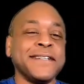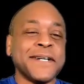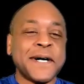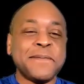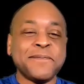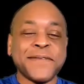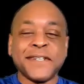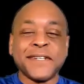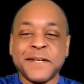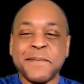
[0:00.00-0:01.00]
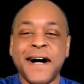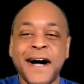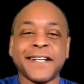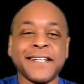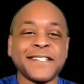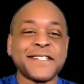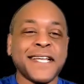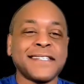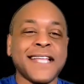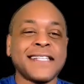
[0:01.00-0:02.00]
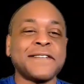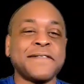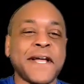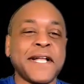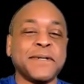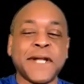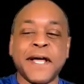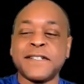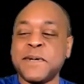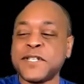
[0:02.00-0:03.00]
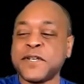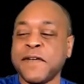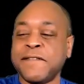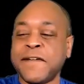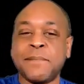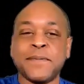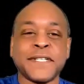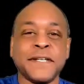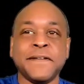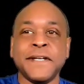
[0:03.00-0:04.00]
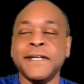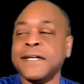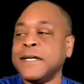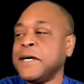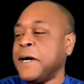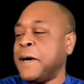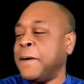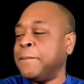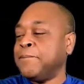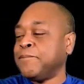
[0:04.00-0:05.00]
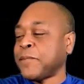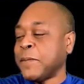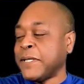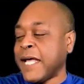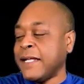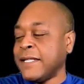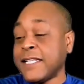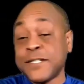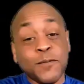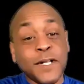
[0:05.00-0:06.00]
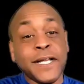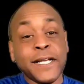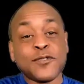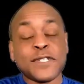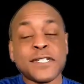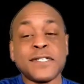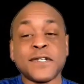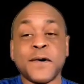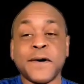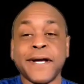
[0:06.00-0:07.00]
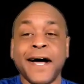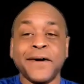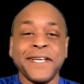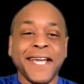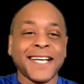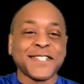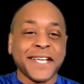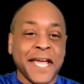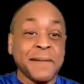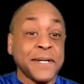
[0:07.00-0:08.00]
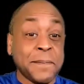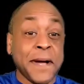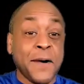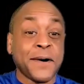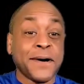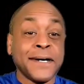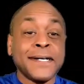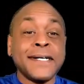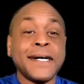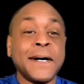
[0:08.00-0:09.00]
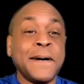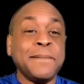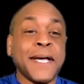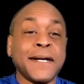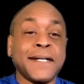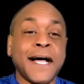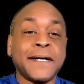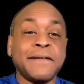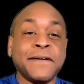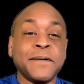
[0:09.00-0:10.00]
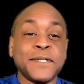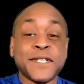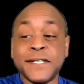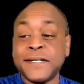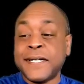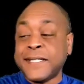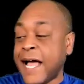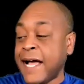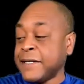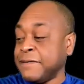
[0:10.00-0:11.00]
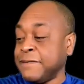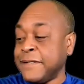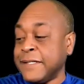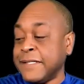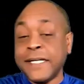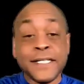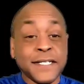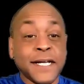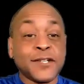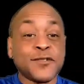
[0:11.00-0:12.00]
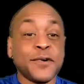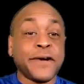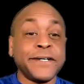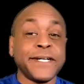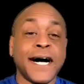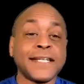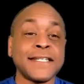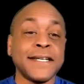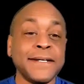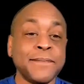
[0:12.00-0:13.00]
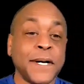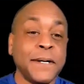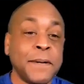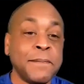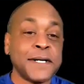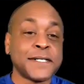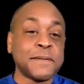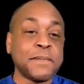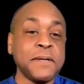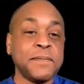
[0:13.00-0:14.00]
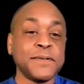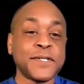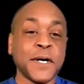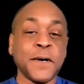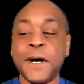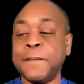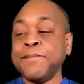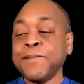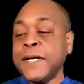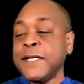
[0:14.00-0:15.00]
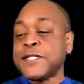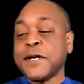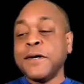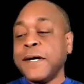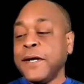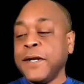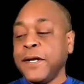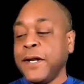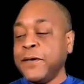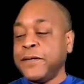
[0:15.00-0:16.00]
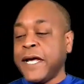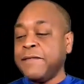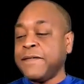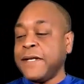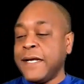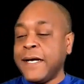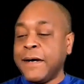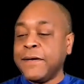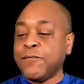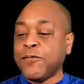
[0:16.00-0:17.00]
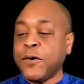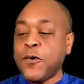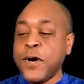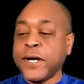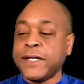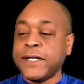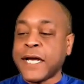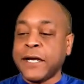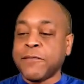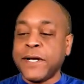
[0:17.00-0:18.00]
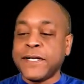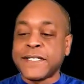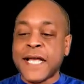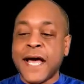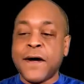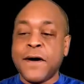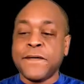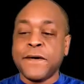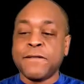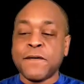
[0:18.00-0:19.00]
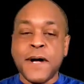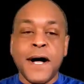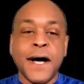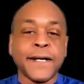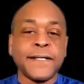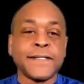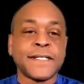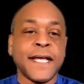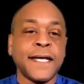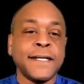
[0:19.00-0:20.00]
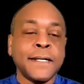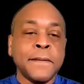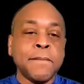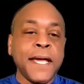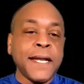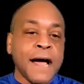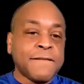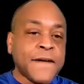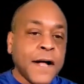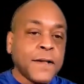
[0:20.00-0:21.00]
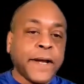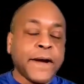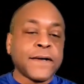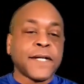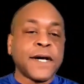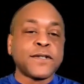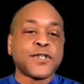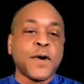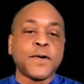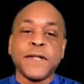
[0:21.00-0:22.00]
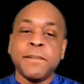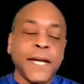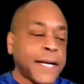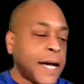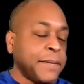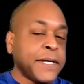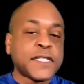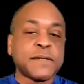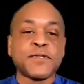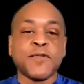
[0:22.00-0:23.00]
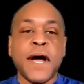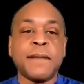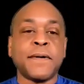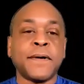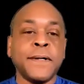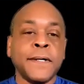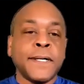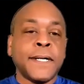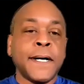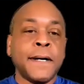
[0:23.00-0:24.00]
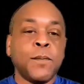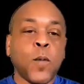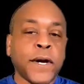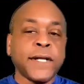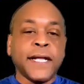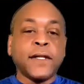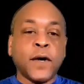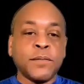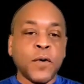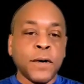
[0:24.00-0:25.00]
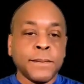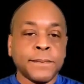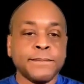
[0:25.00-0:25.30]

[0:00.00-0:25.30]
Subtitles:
To my audience, that's available now, especially if you have Apple TV. But that's a really interesting story how he actually came into power. And a lot of it was a lack of intellectual curiosity amongst the people. So, David, real quick as I get ready to sign off here, for my audience that may not follow Carolina Journal, they may not be a subscriber, where can they learn more?